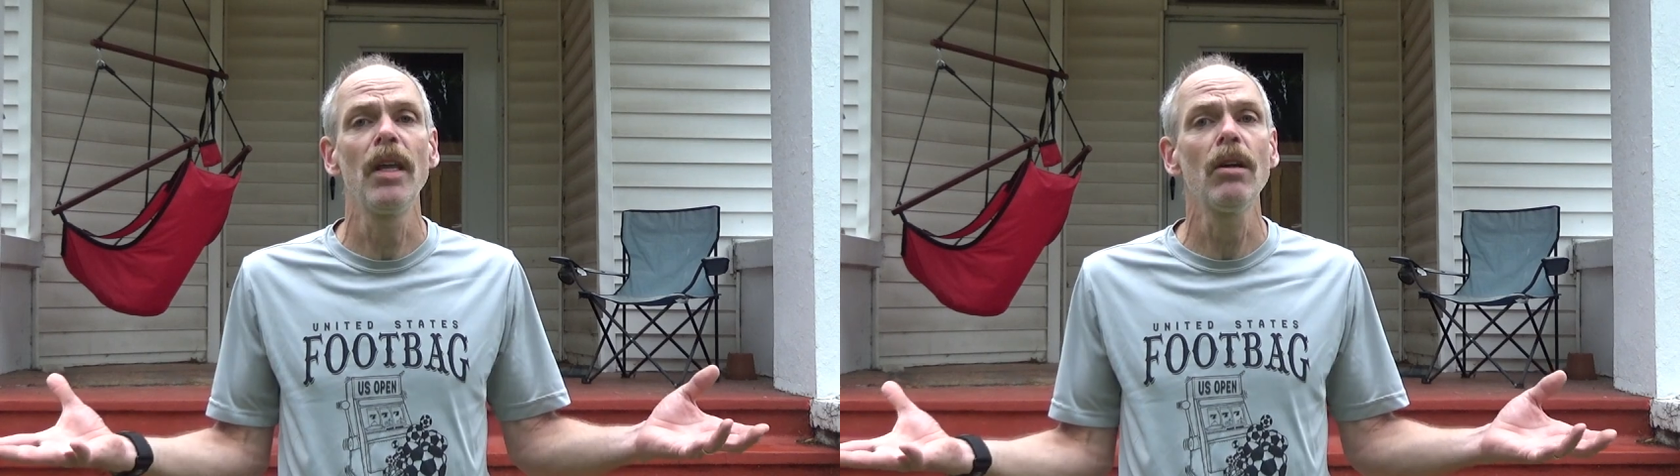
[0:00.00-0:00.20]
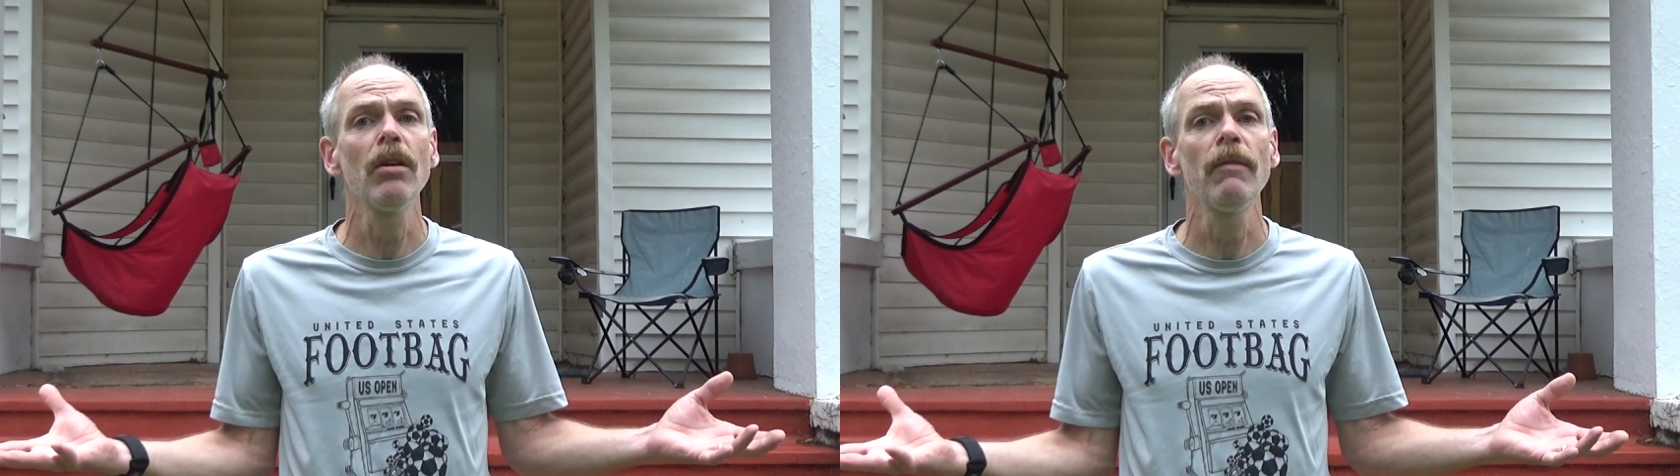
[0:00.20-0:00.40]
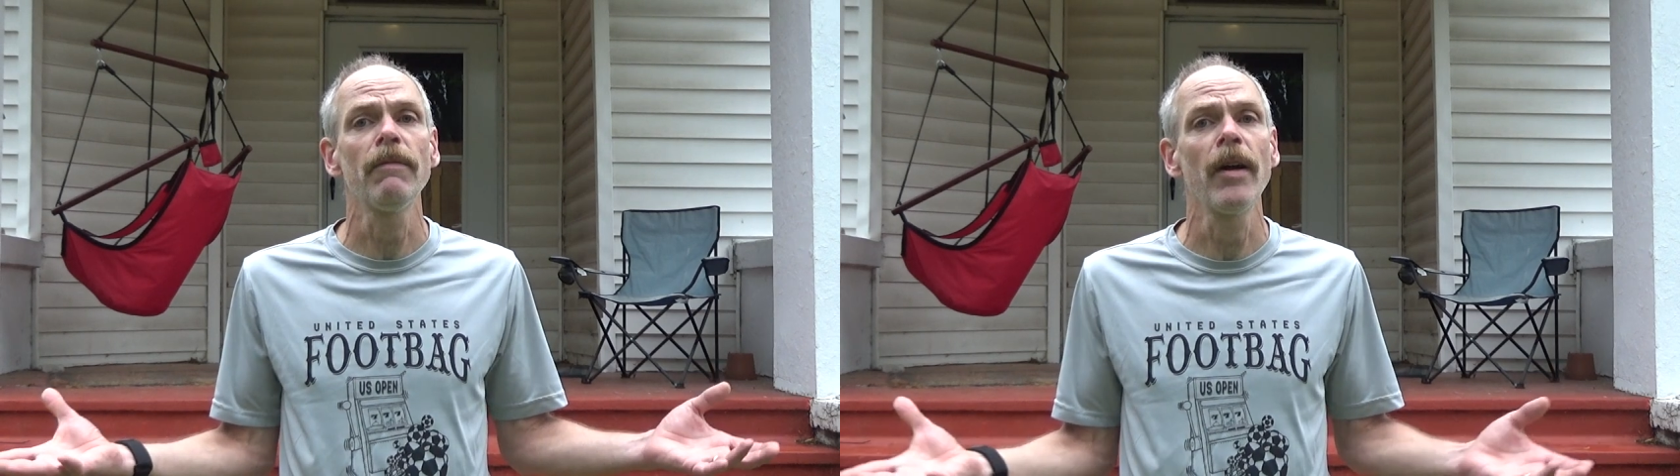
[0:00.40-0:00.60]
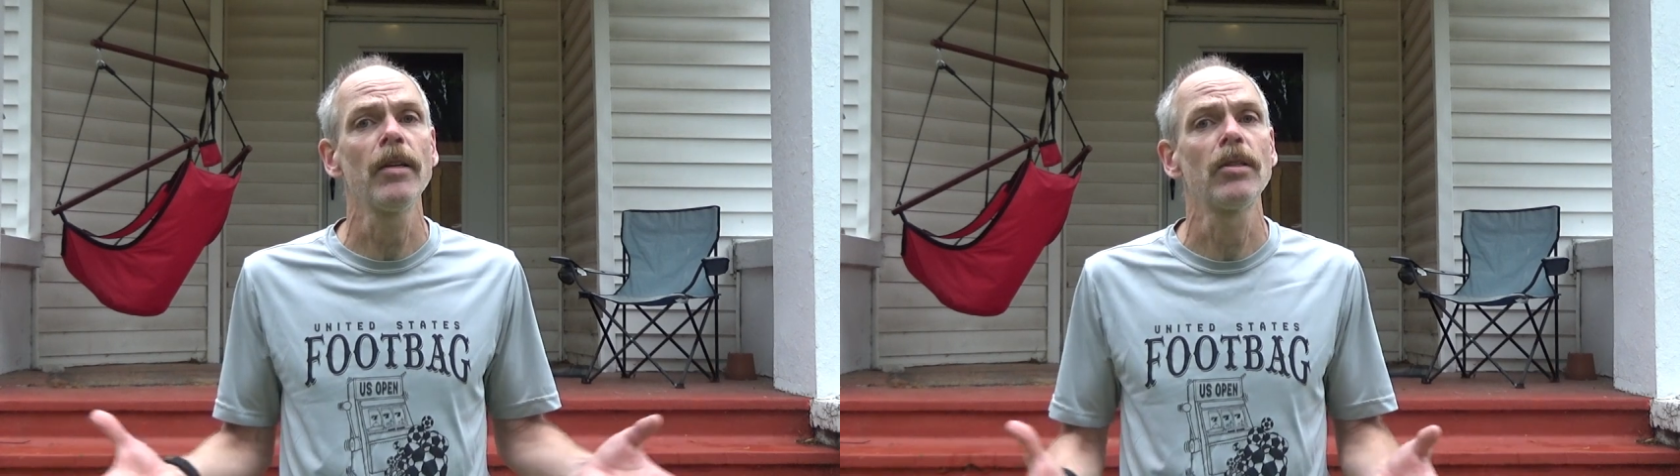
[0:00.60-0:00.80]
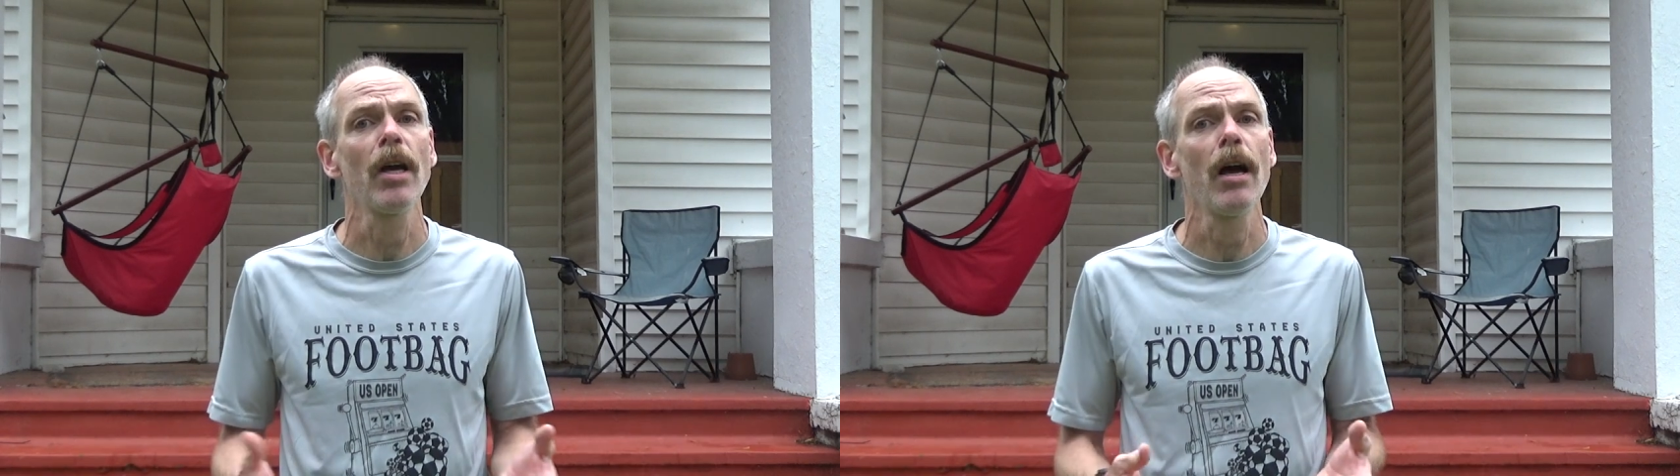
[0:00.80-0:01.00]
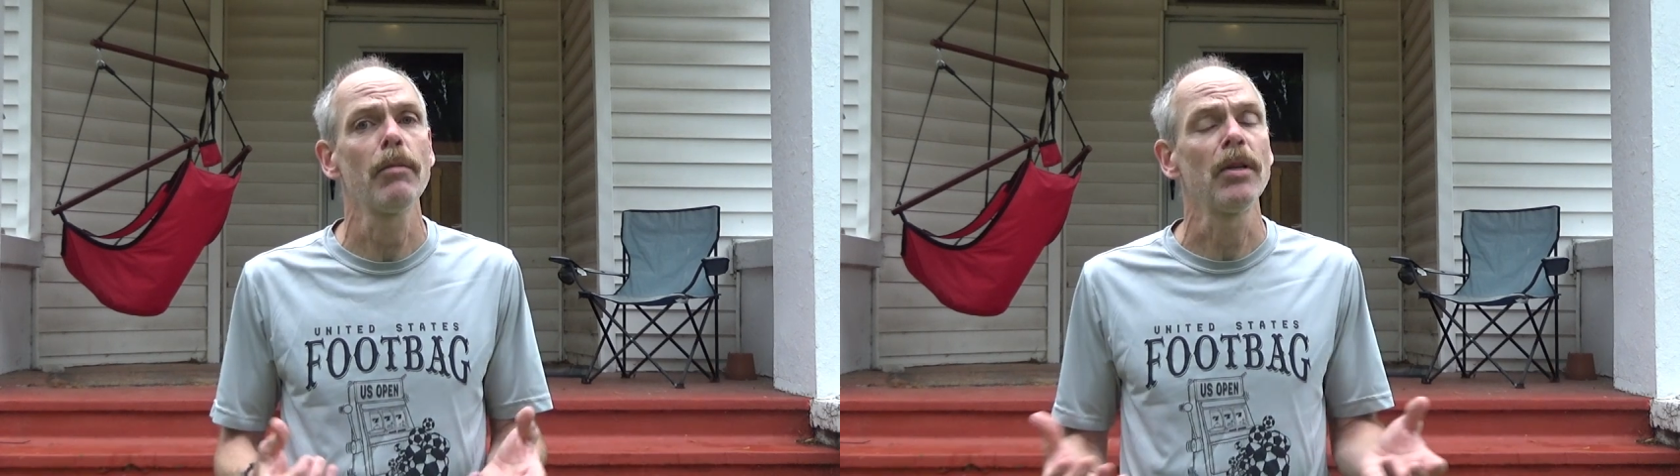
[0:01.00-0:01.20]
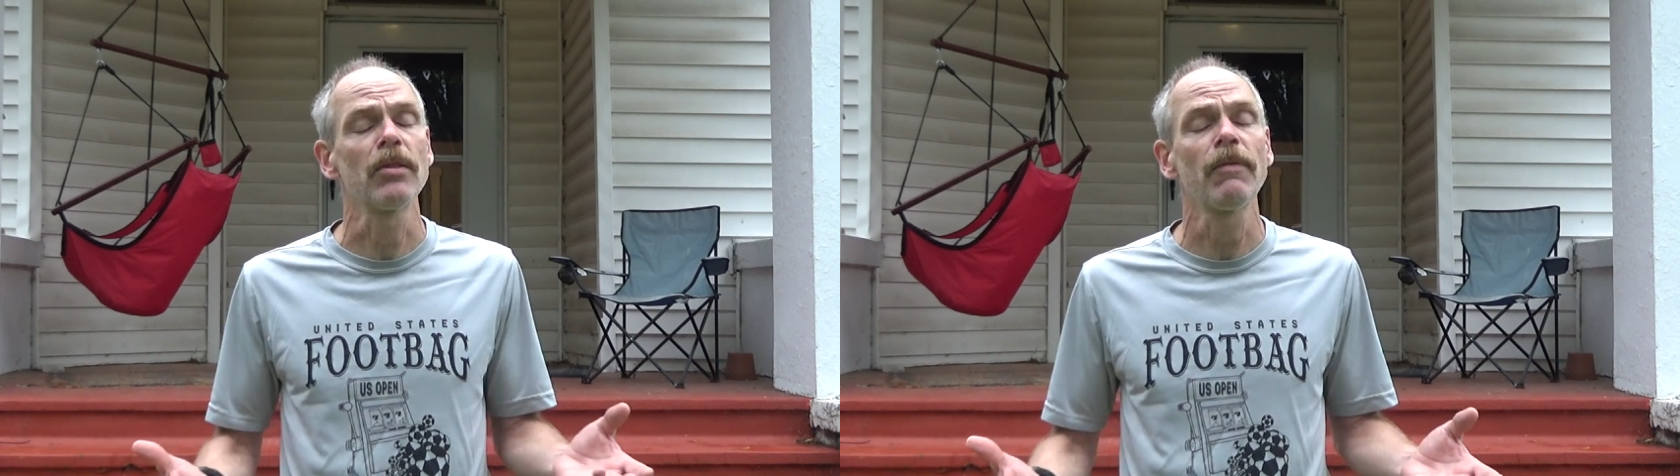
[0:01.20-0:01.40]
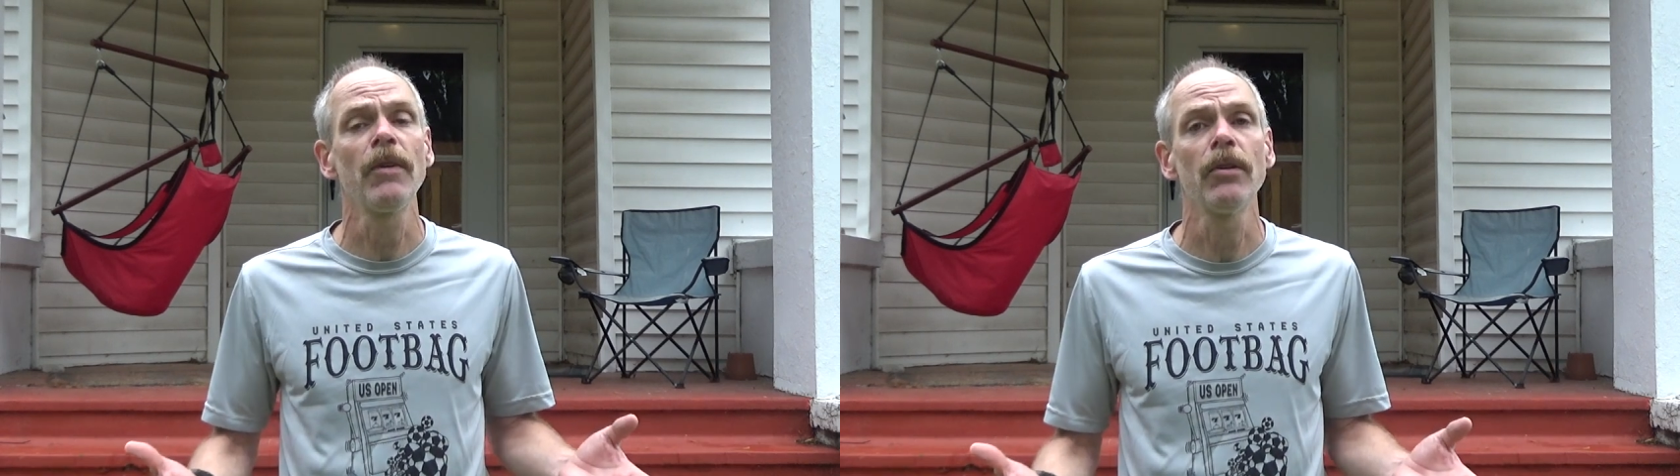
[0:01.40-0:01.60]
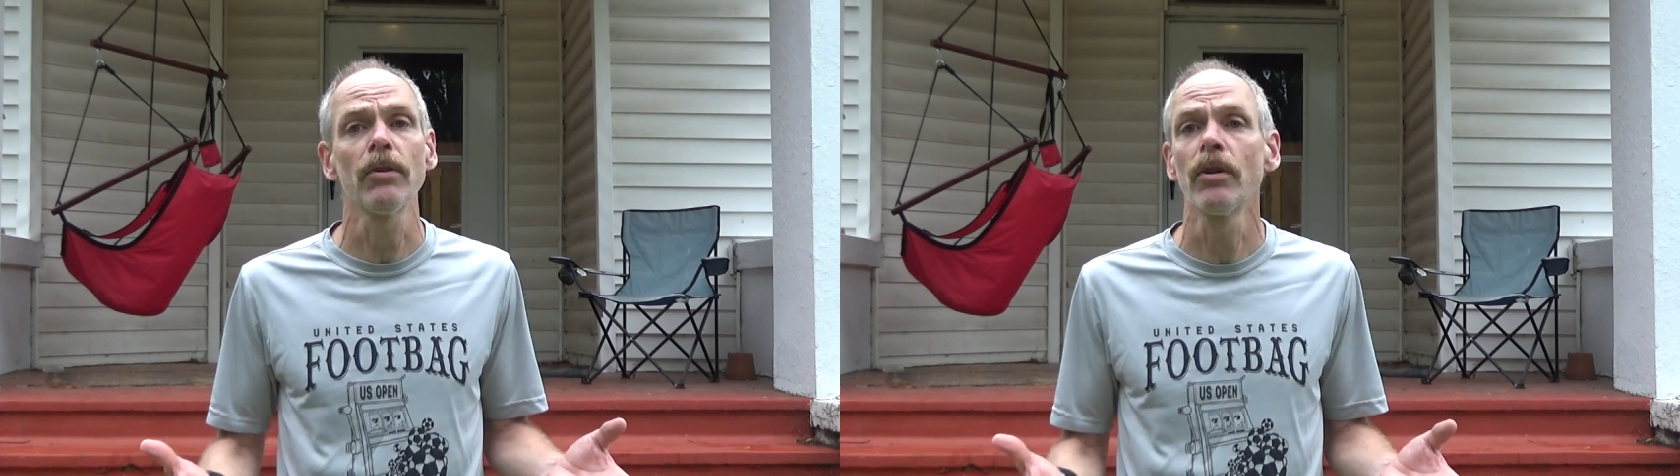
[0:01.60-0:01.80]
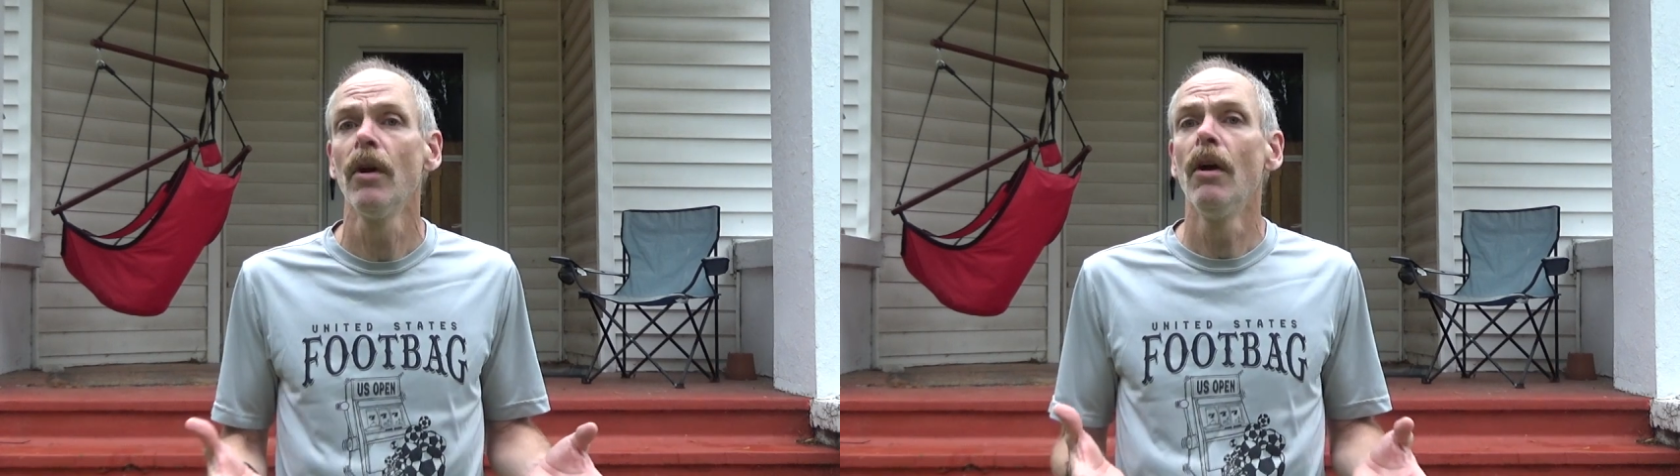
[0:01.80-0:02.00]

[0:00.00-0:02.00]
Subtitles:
He couldn't find a job in his field